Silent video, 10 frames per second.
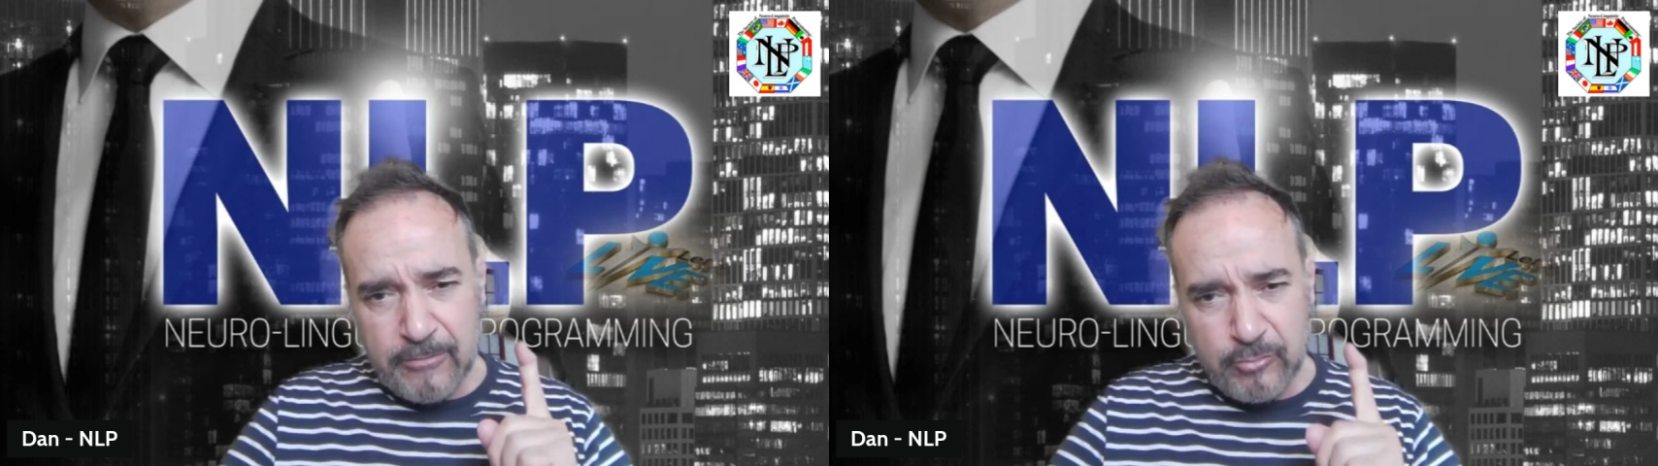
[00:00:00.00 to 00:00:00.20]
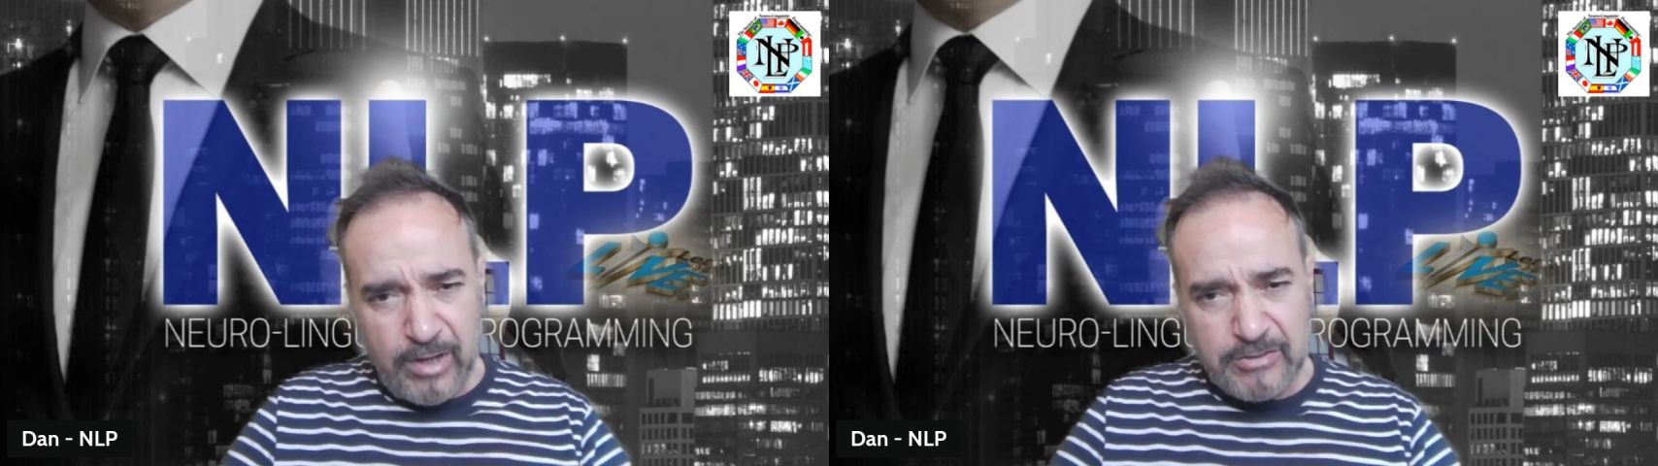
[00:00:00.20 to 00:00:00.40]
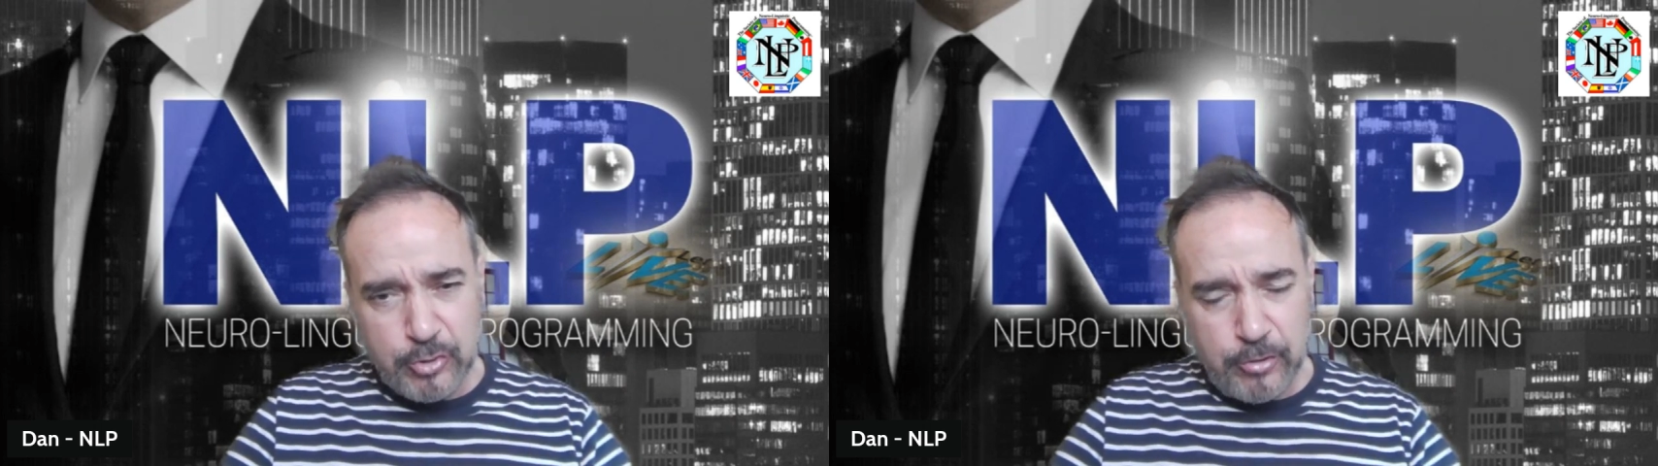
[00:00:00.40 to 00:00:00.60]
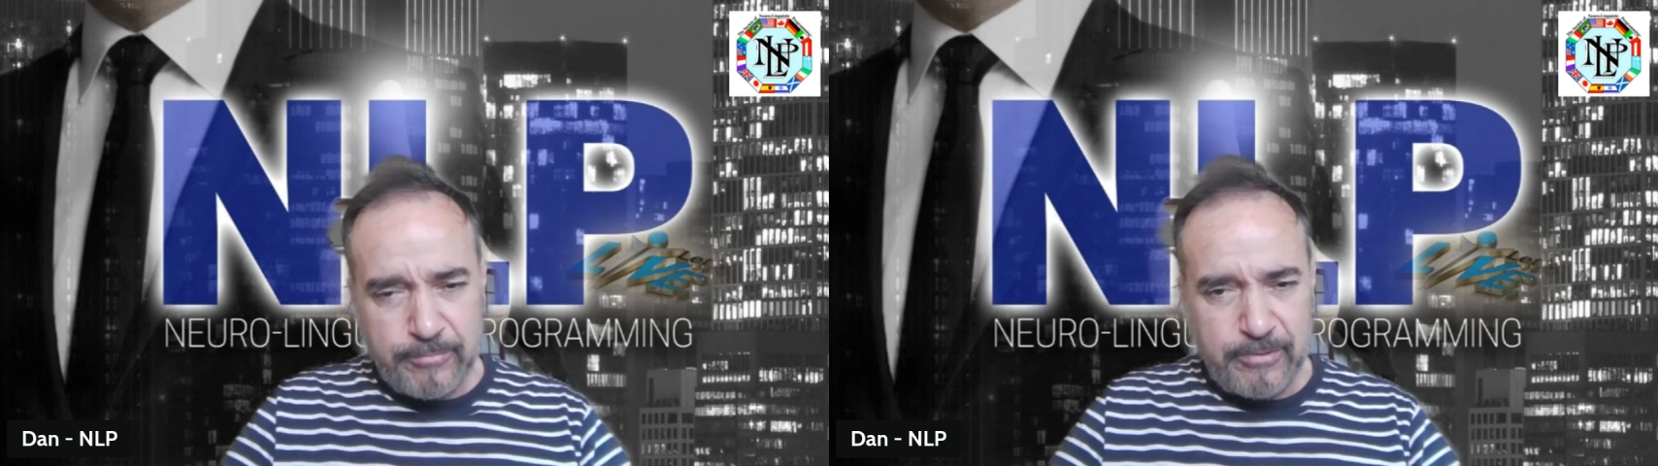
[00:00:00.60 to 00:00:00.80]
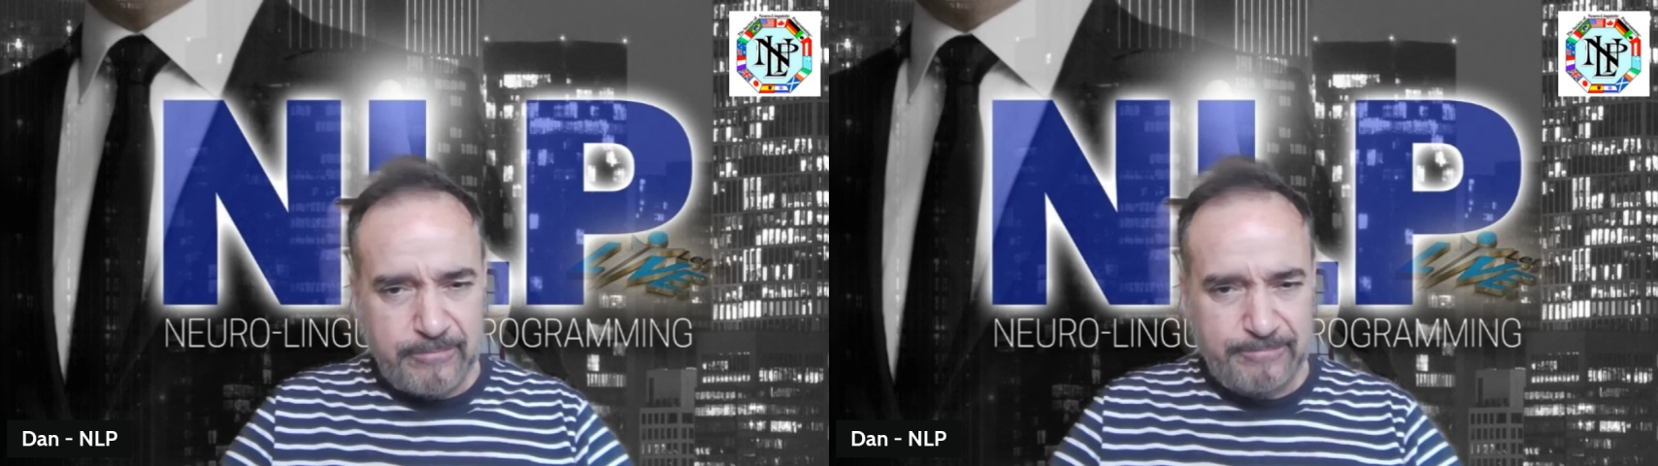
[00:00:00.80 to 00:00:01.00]

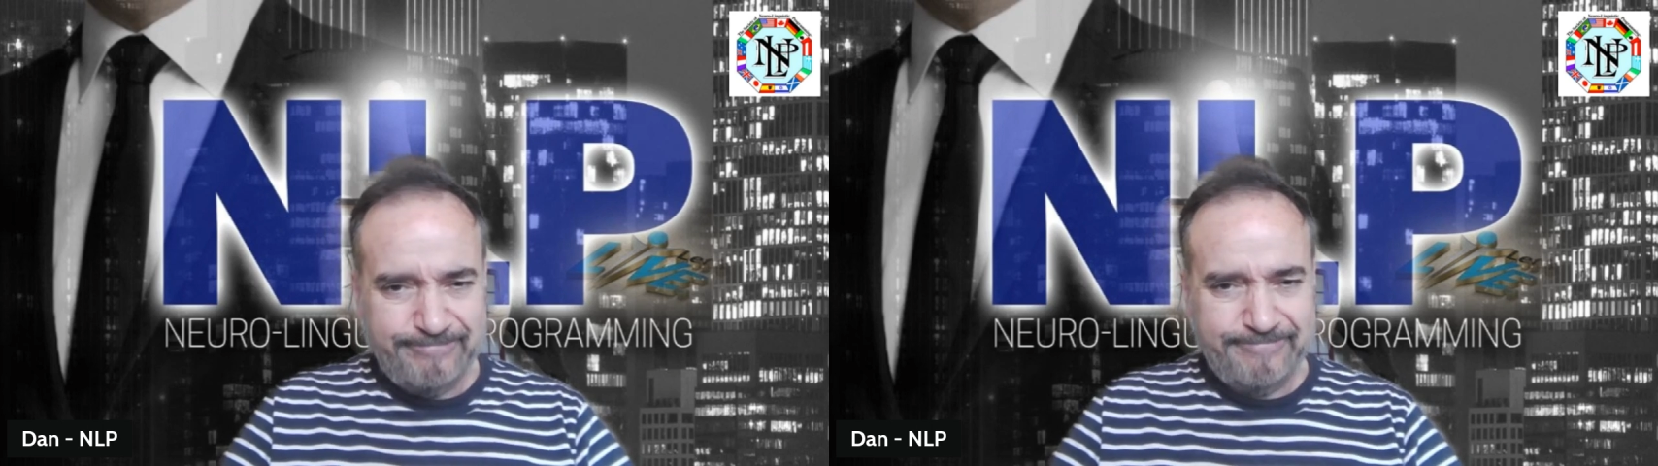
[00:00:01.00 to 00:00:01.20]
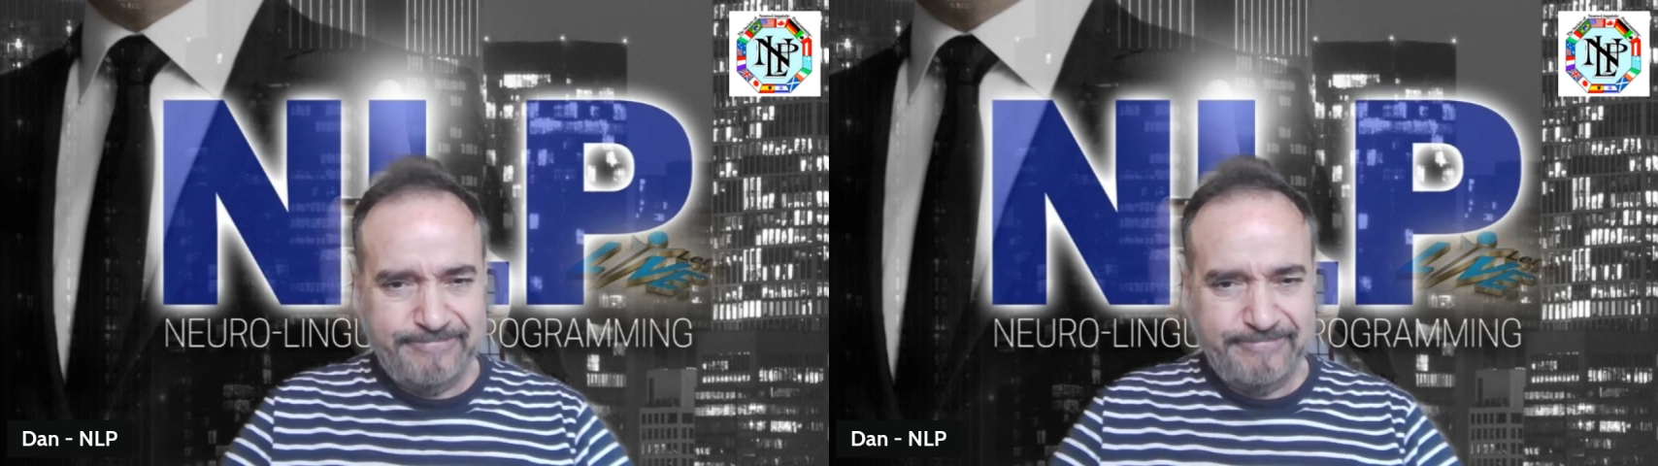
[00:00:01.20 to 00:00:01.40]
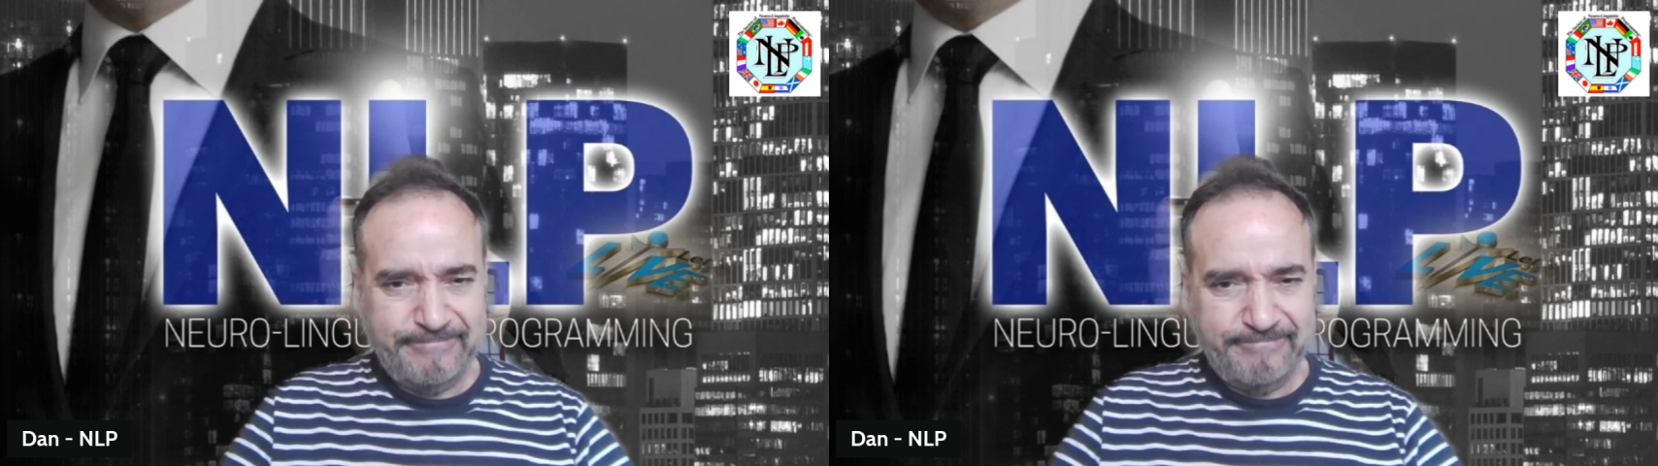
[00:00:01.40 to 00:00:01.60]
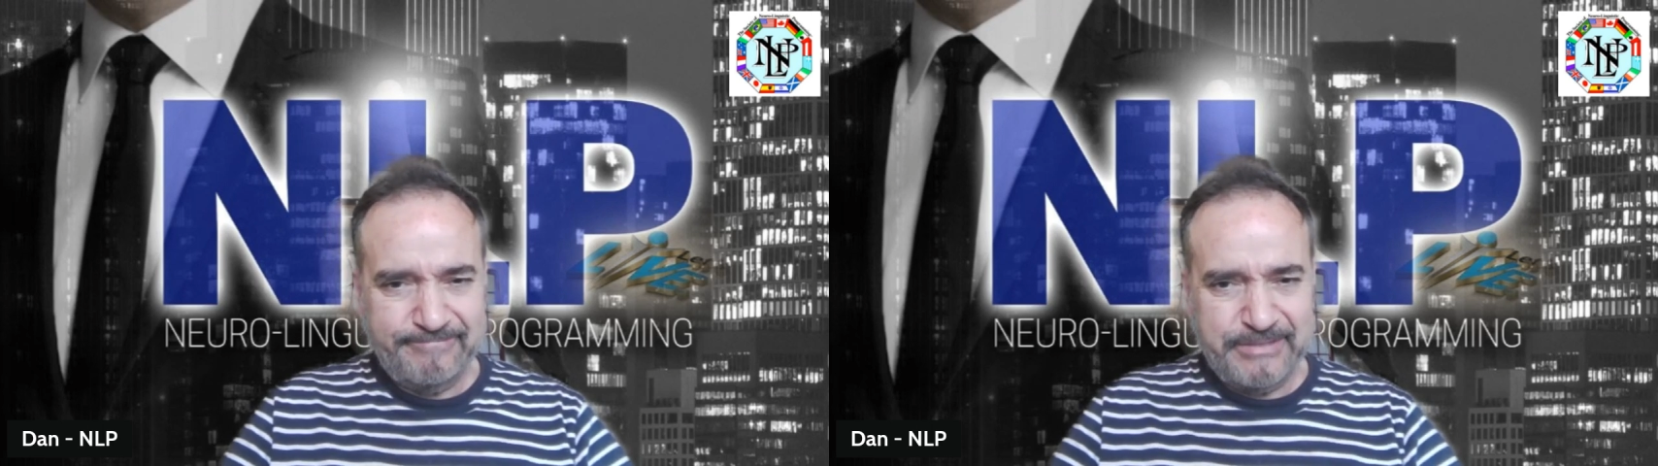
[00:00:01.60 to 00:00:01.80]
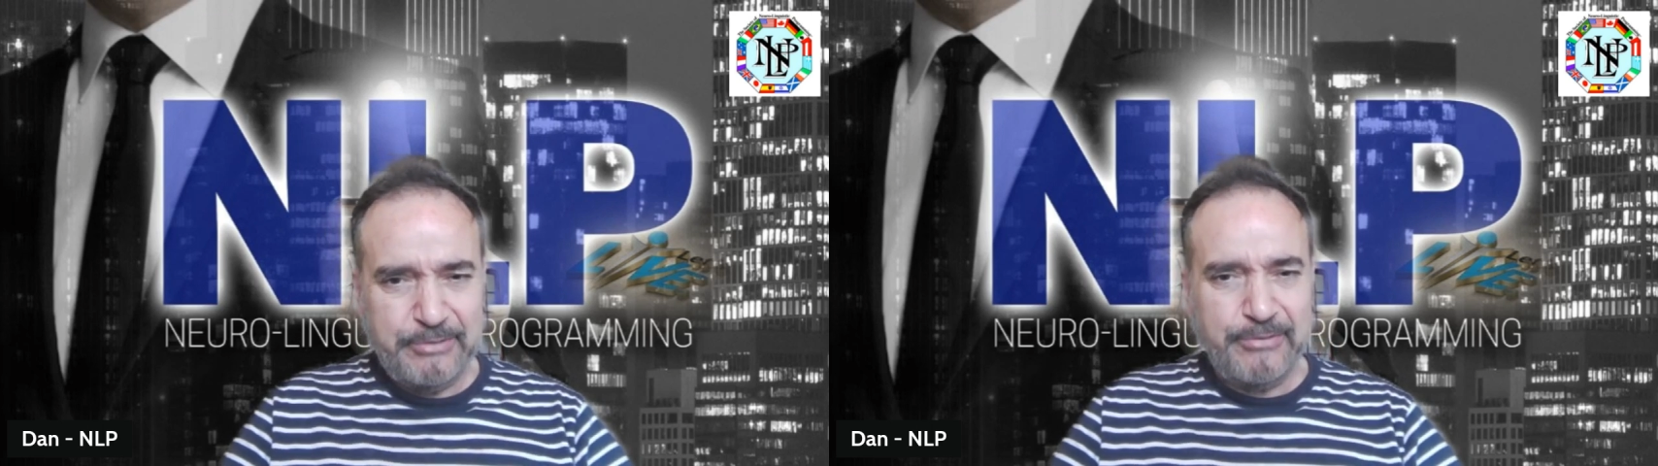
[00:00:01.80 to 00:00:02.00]
transcript.
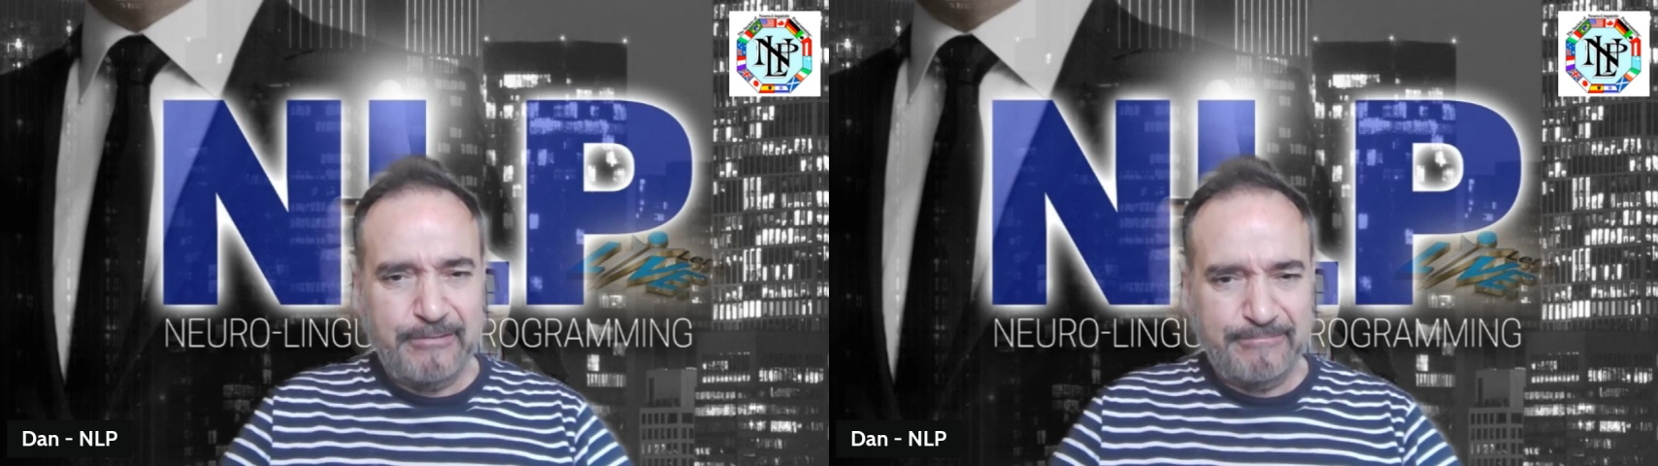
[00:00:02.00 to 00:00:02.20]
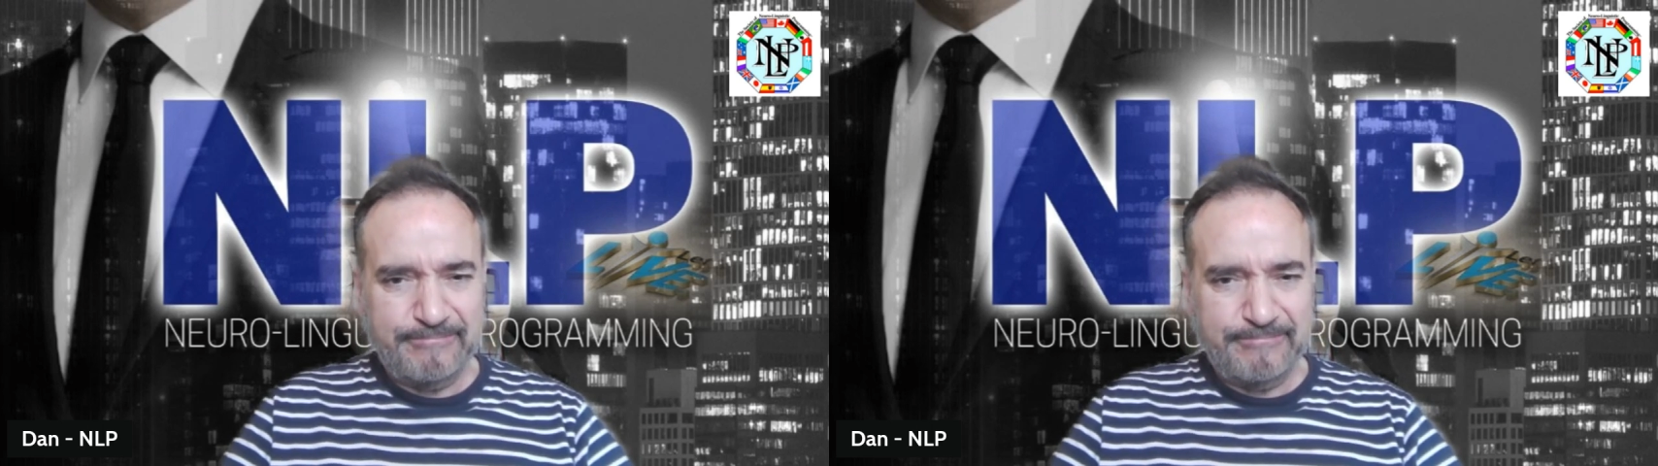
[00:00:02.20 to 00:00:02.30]
See you then.